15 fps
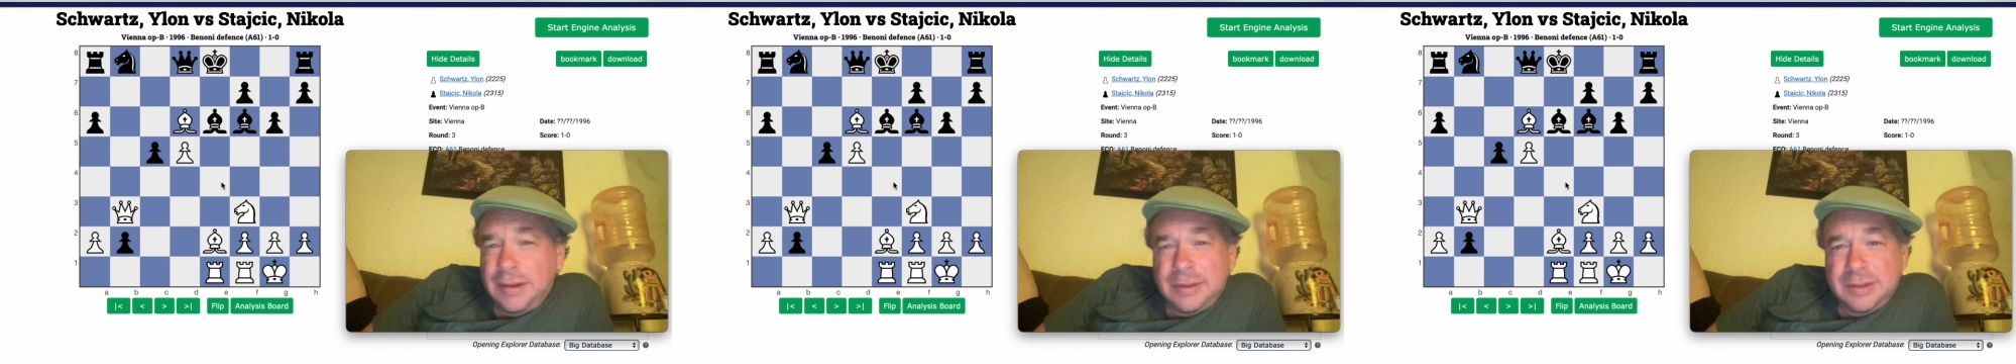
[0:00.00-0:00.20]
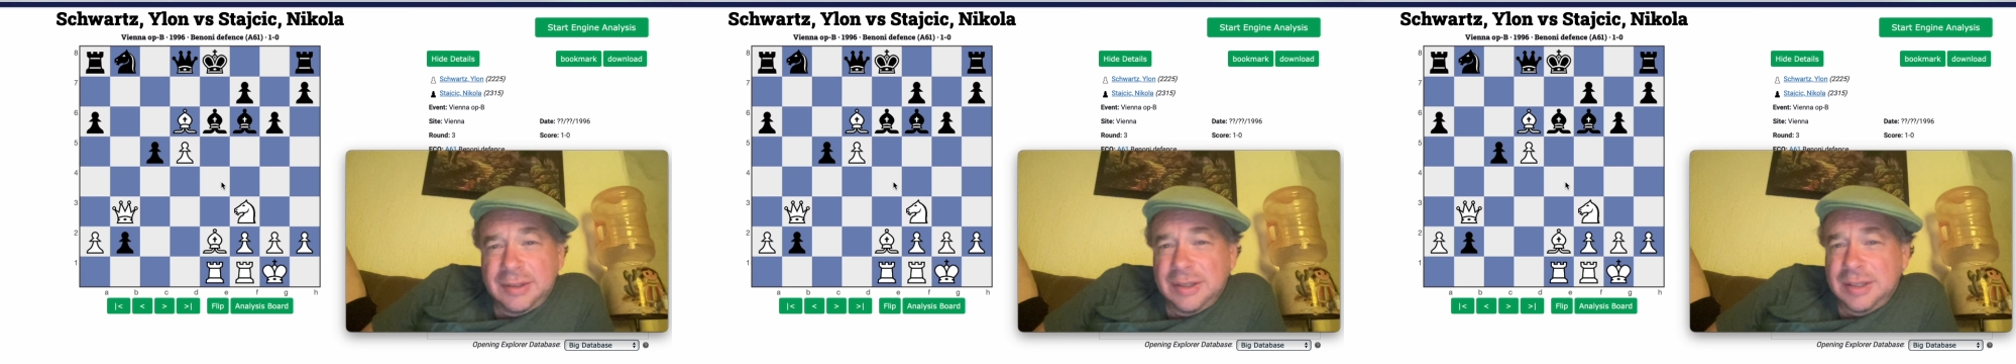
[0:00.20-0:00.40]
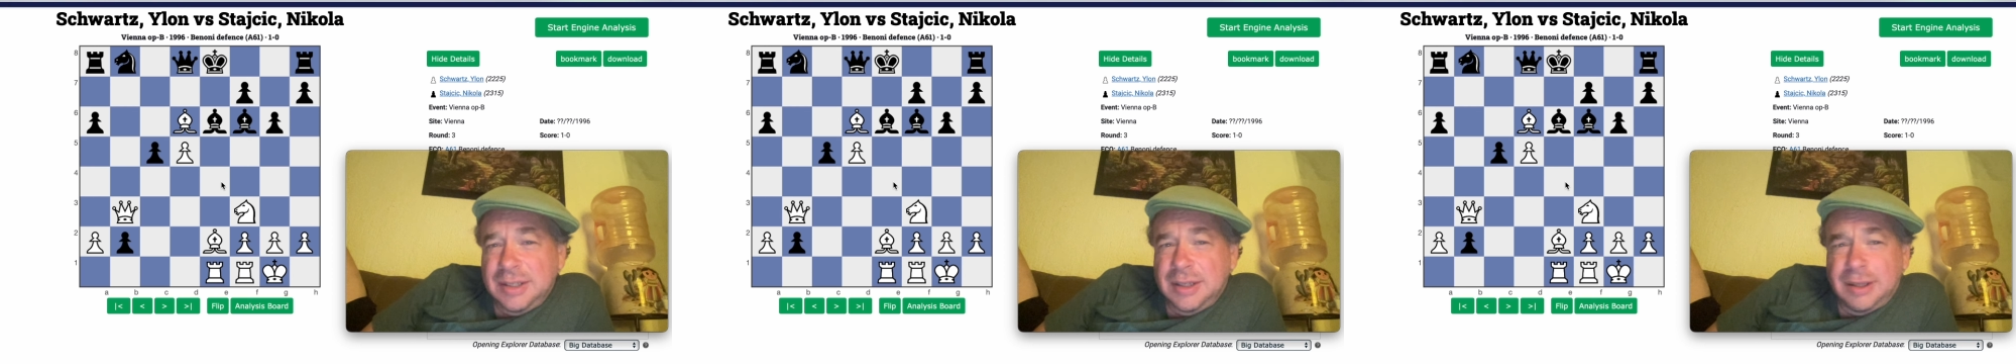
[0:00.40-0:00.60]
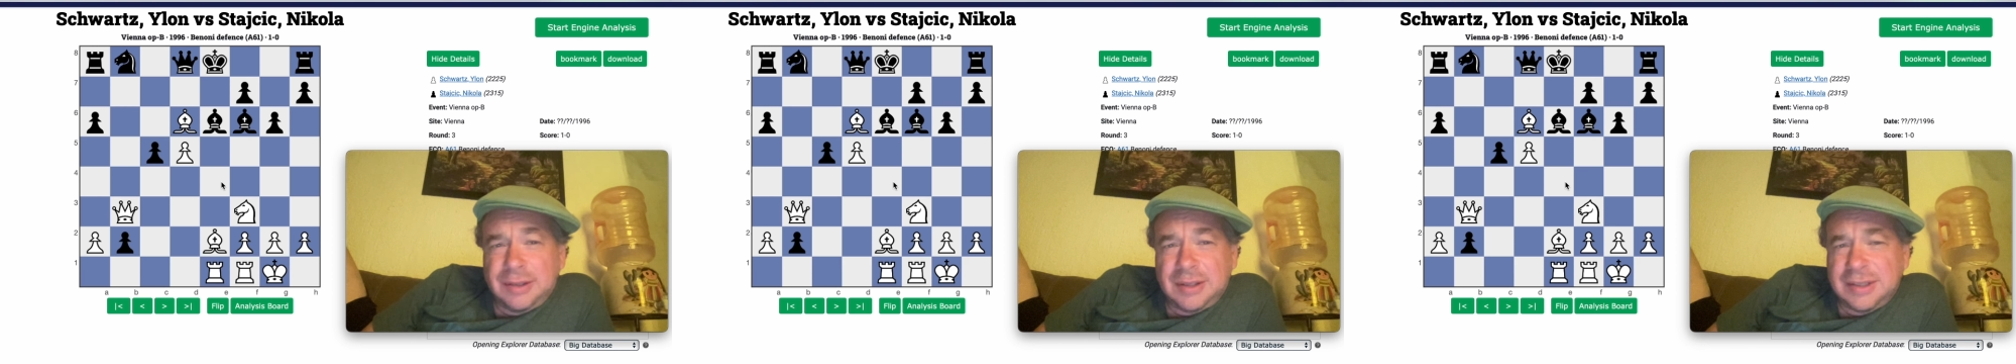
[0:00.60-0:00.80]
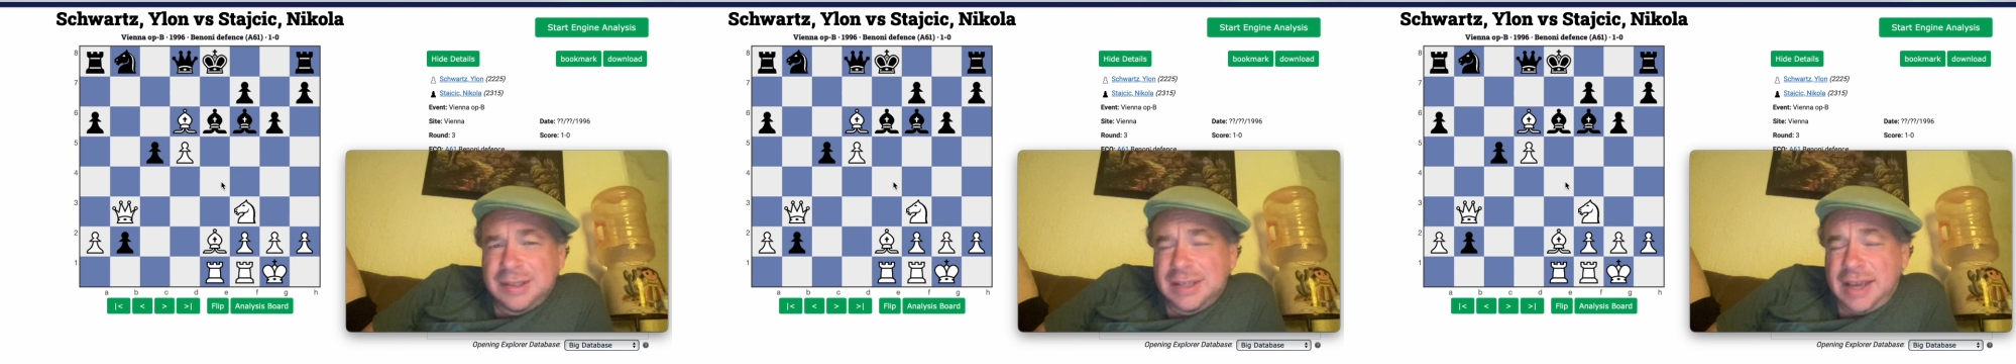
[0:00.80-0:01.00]
to skin
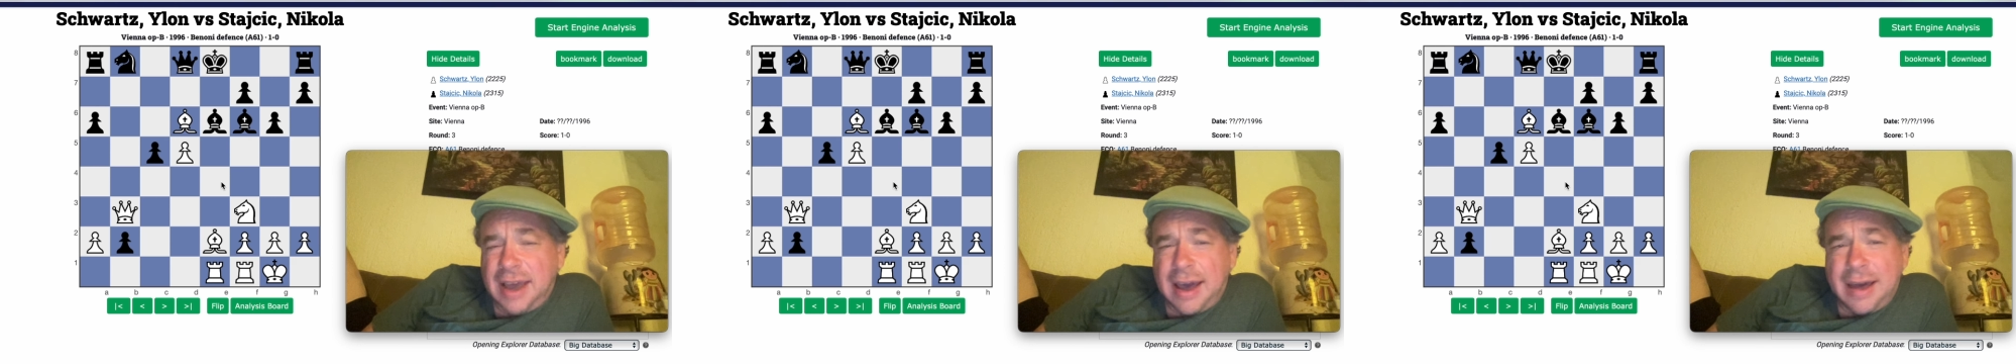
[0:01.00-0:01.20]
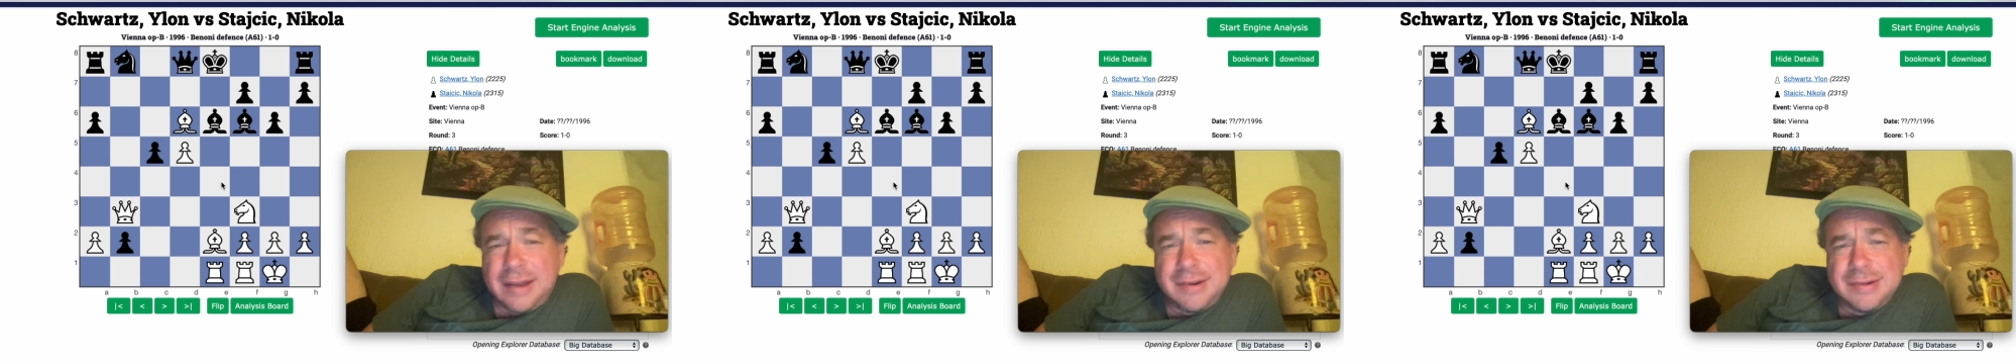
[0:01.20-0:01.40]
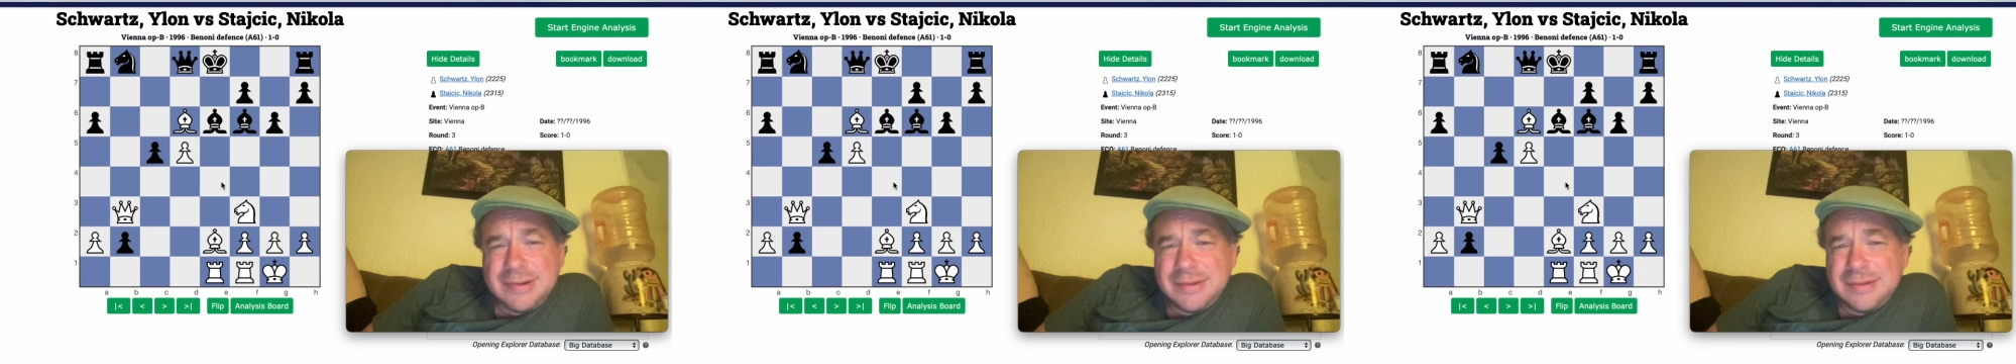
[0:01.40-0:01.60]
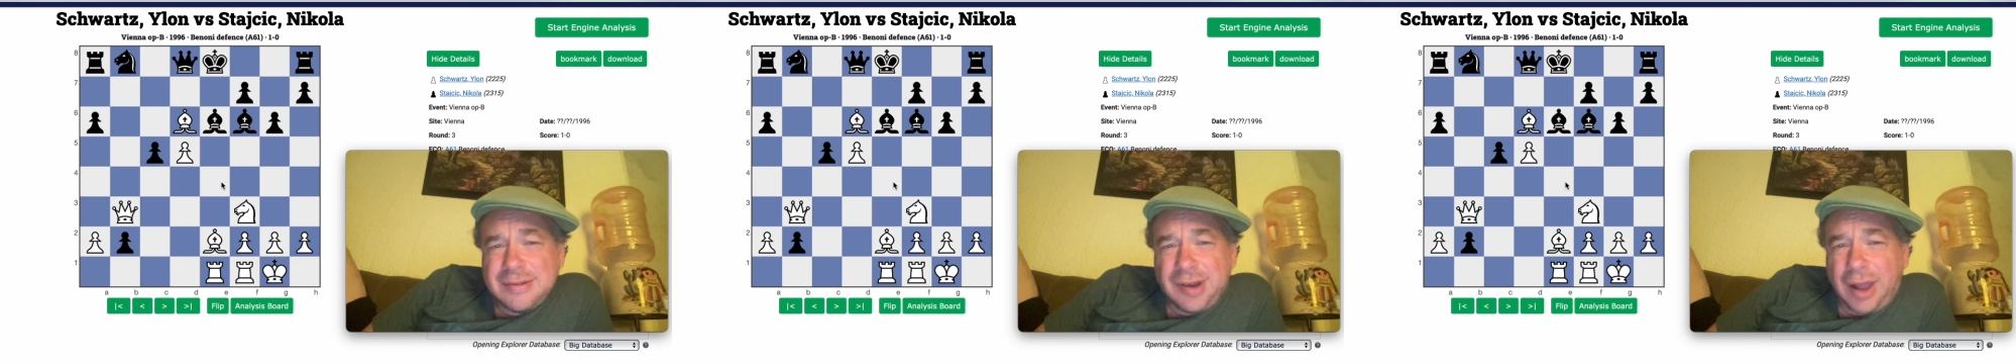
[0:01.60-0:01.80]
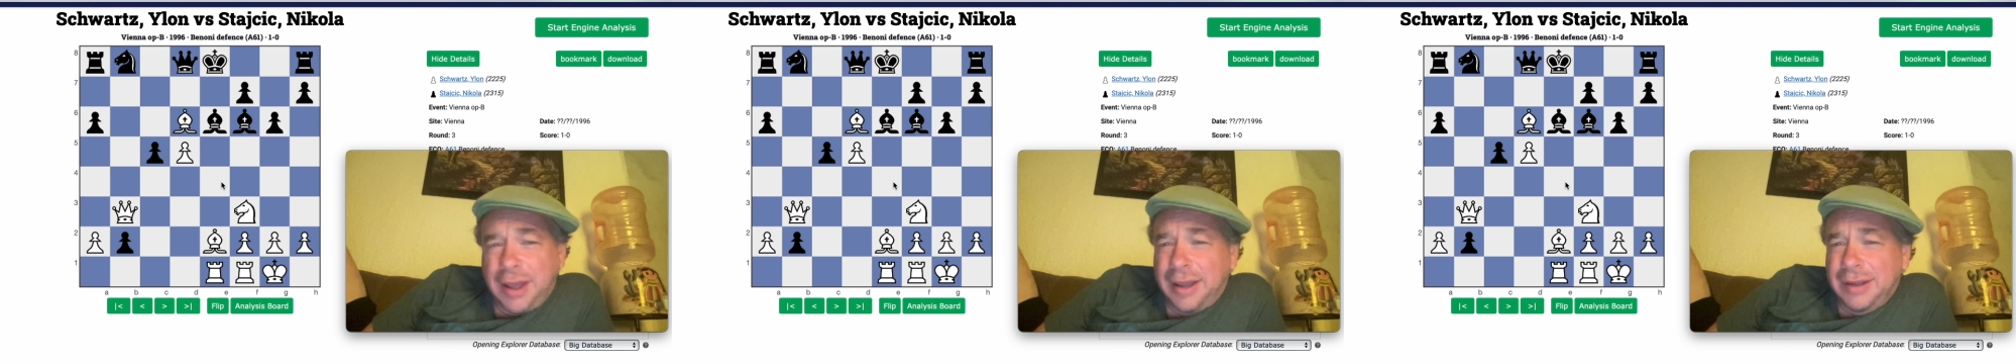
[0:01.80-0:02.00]
this cat.
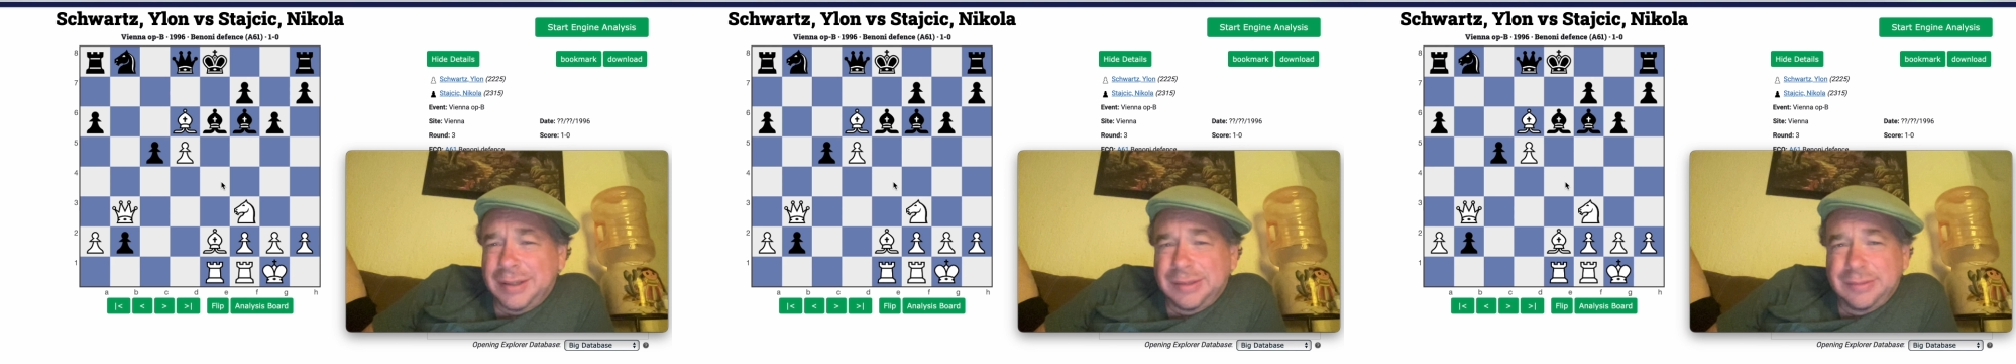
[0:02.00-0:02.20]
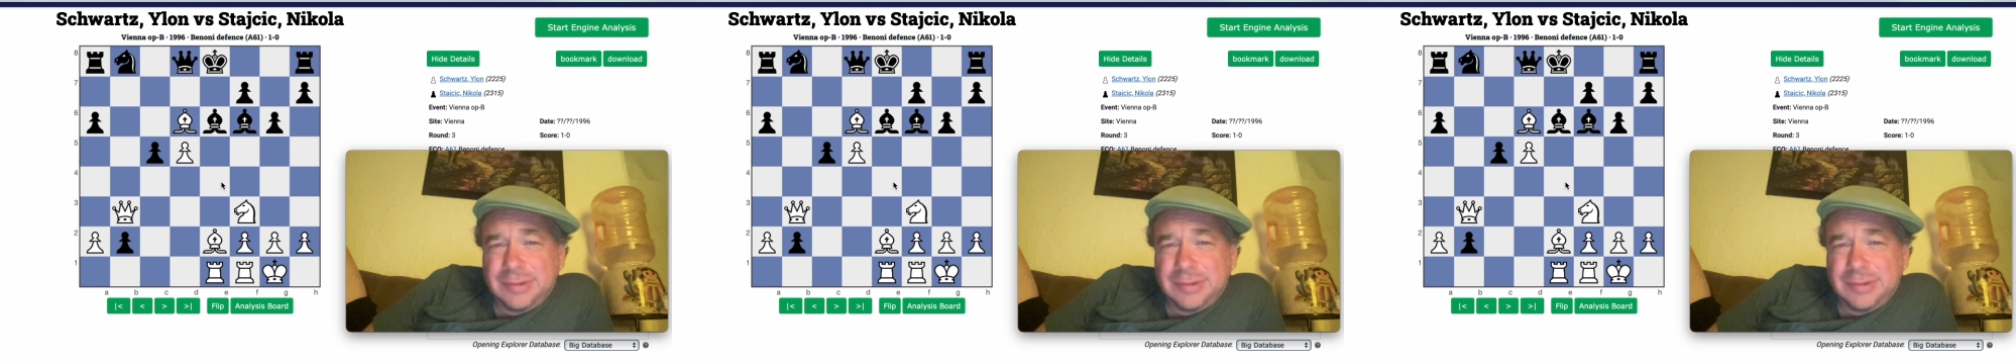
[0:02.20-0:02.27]
Like